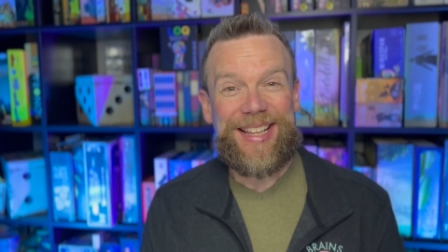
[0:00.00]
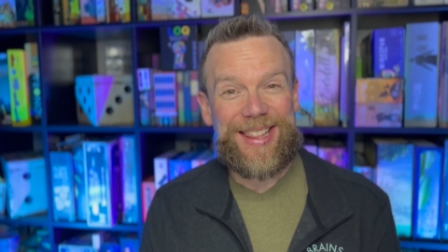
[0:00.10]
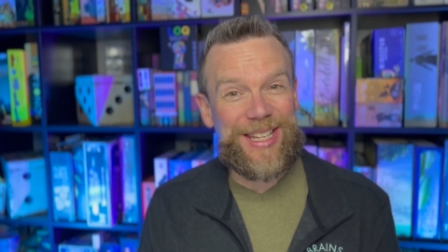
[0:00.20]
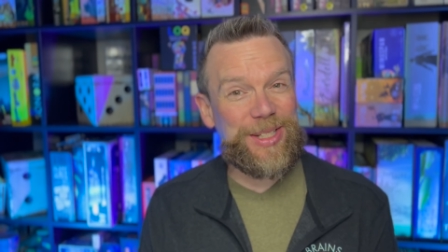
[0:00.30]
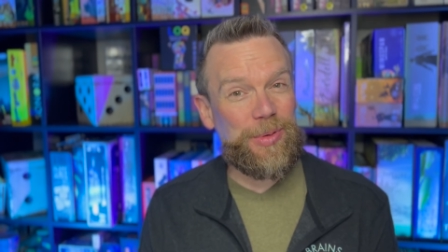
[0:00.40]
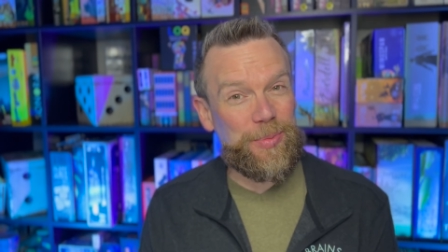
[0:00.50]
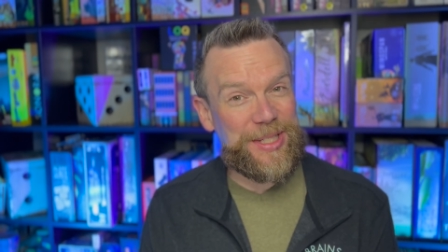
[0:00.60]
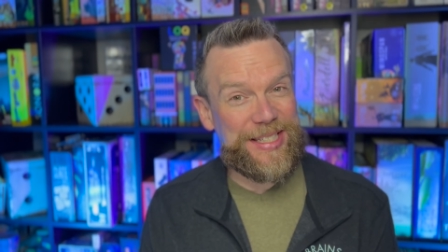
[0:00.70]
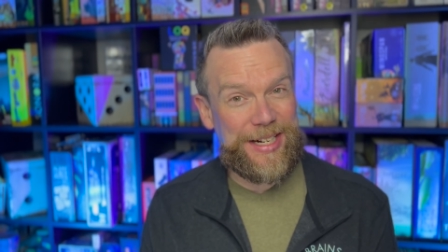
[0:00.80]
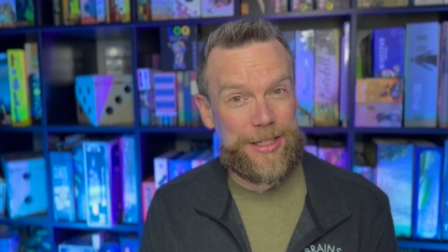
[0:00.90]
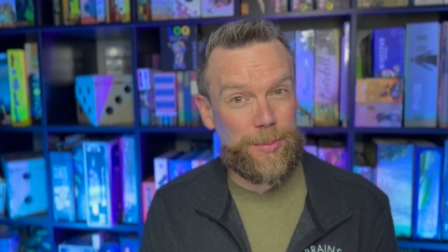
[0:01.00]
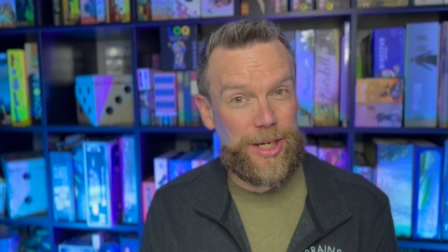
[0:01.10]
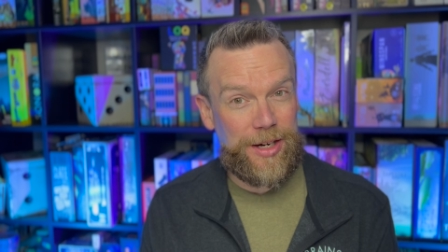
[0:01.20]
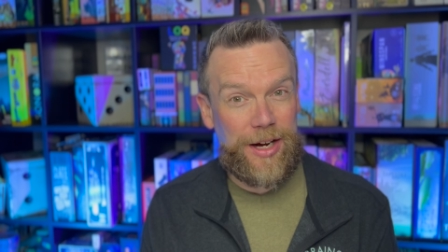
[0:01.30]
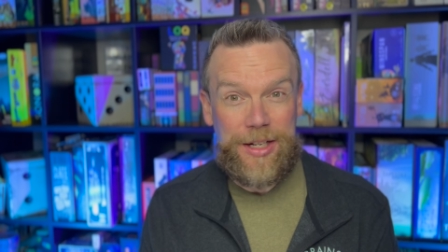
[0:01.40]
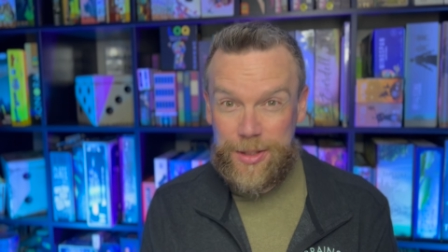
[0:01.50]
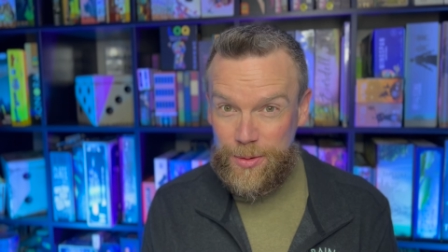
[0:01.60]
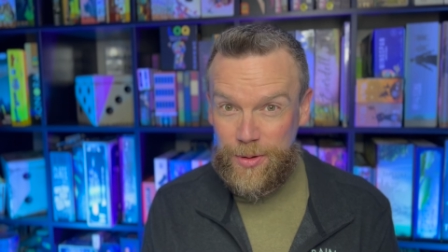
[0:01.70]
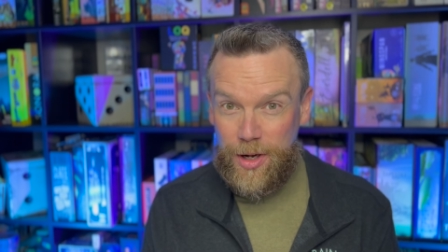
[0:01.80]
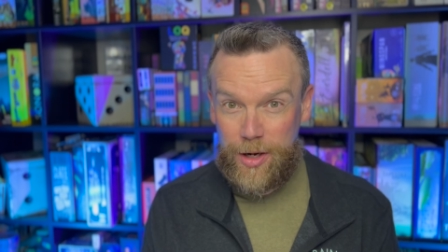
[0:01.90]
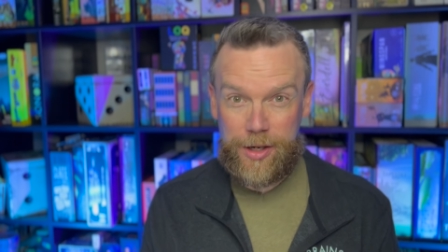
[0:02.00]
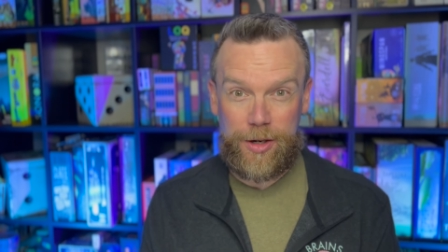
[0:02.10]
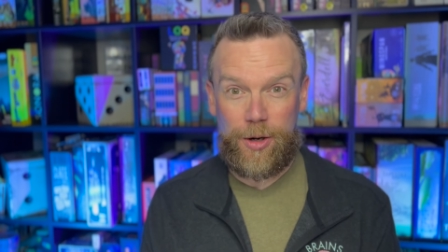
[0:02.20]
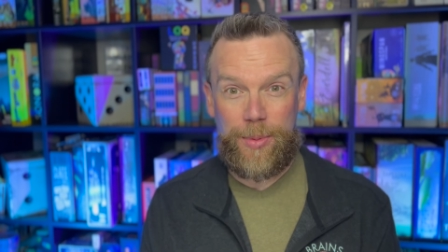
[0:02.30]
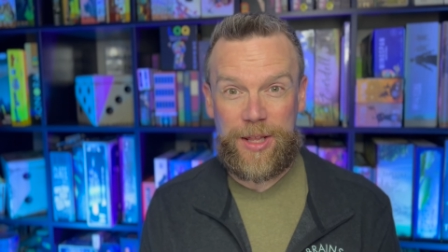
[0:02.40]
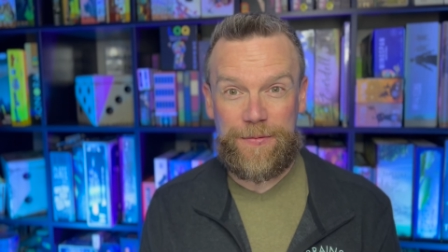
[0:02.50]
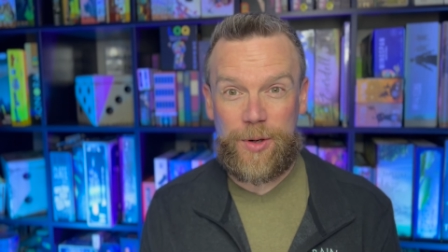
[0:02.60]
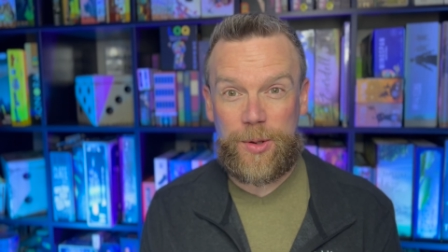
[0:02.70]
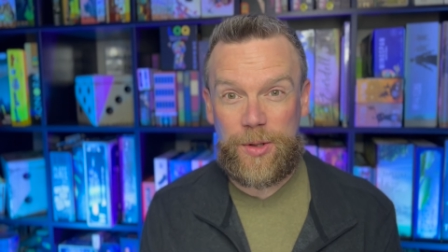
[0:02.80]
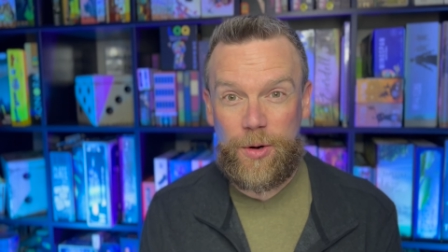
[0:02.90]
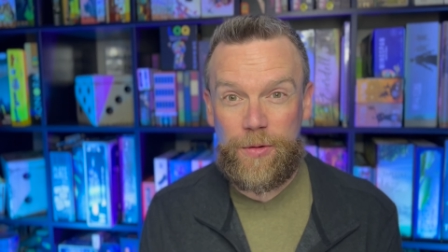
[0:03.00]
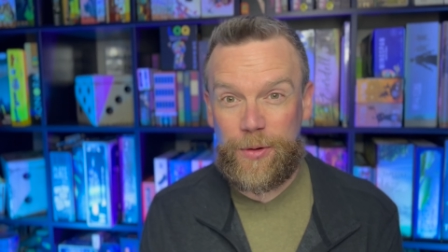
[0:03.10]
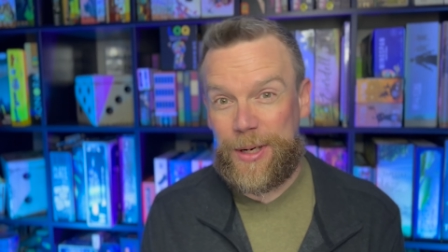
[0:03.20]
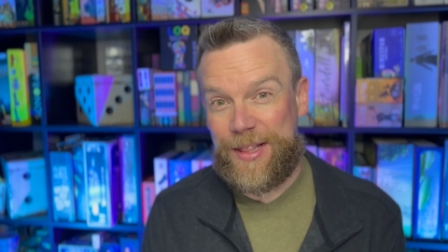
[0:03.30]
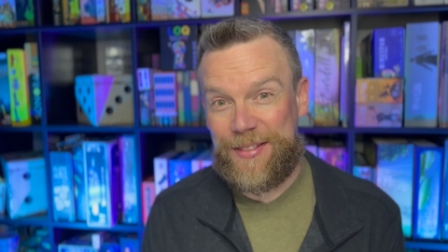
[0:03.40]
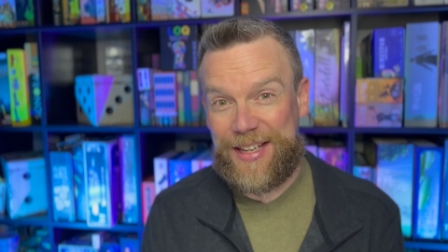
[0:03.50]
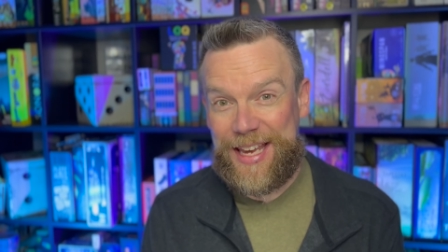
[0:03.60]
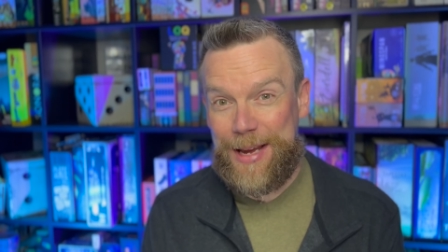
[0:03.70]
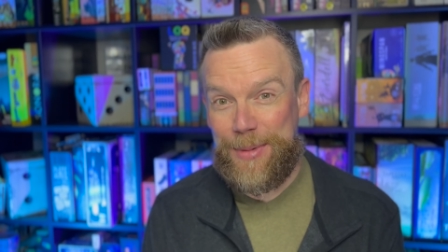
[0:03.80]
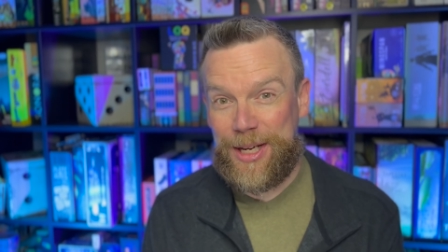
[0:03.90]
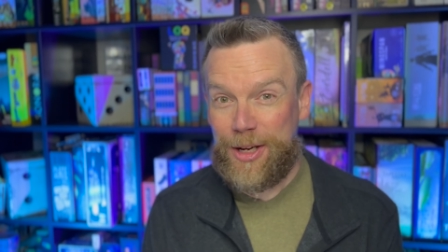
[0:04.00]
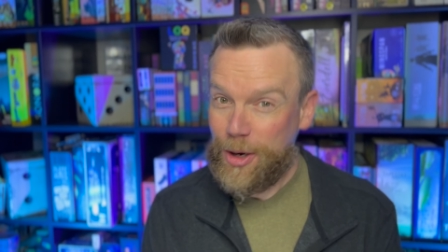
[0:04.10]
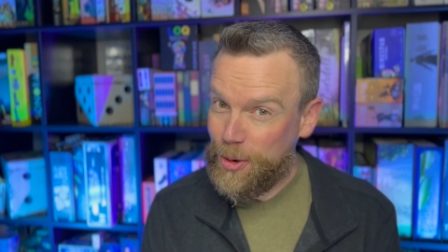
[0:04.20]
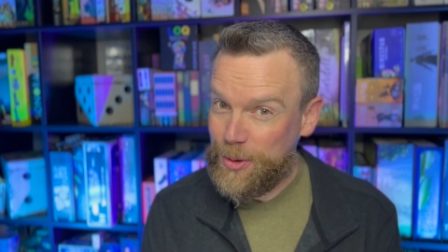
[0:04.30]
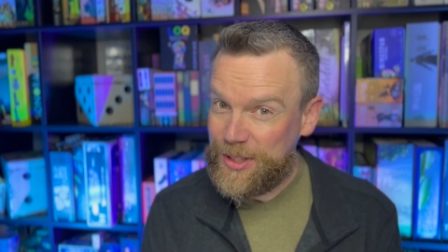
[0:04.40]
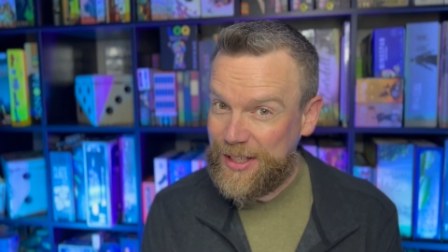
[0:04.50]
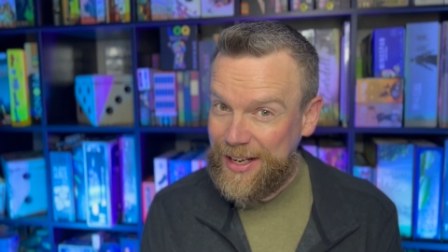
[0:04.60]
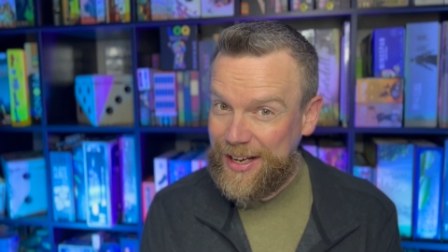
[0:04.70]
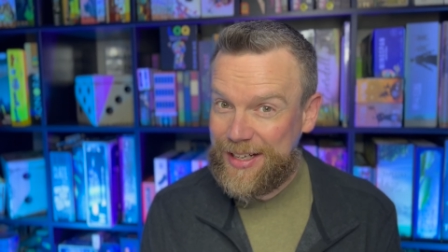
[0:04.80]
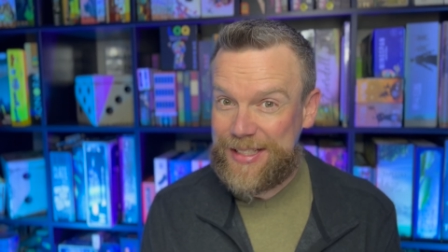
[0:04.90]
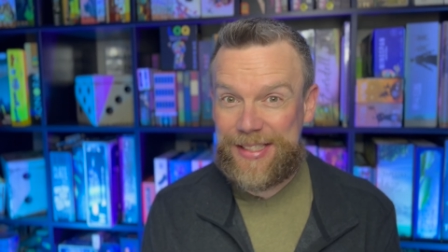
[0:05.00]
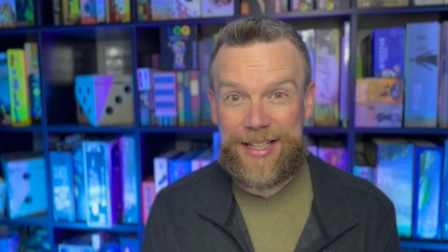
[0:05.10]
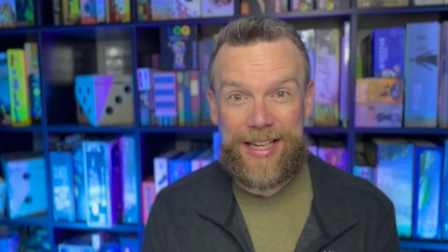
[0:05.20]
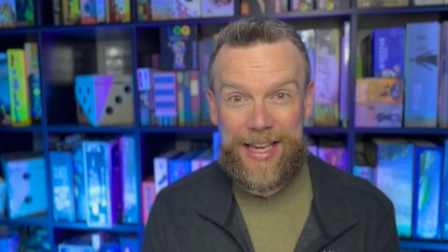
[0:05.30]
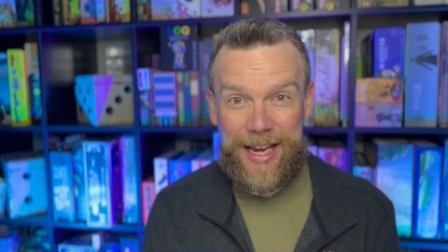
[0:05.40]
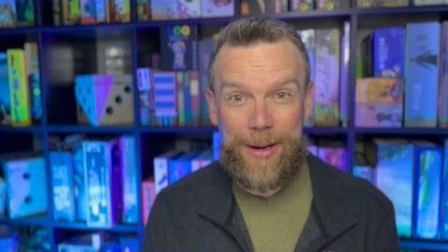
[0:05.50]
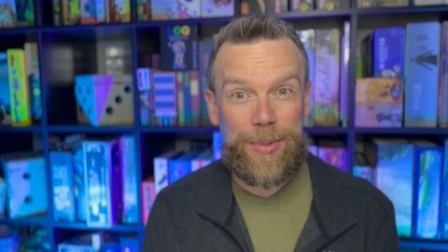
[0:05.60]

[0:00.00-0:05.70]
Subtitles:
This one was sent to me not too long ago by the folks over at The Gaming Goat, and it's a game